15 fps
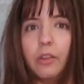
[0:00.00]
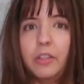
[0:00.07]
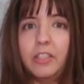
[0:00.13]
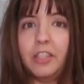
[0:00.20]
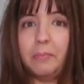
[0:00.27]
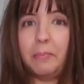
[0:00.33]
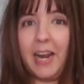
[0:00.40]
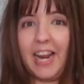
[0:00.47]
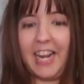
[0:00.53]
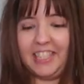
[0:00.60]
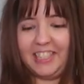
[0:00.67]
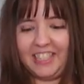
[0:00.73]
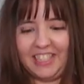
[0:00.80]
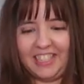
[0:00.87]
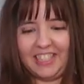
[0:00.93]
These are
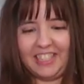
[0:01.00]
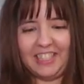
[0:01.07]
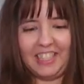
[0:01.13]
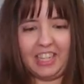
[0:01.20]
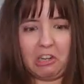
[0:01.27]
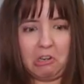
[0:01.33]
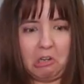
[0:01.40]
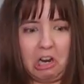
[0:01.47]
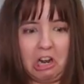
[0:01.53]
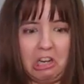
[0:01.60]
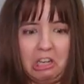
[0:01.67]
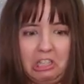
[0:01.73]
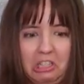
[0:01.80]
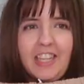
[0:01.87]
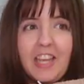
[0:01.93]
pants. Oh
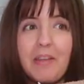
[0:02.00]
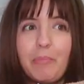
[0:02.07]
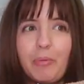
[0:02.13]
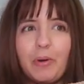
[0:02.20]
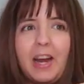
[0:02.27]
God. In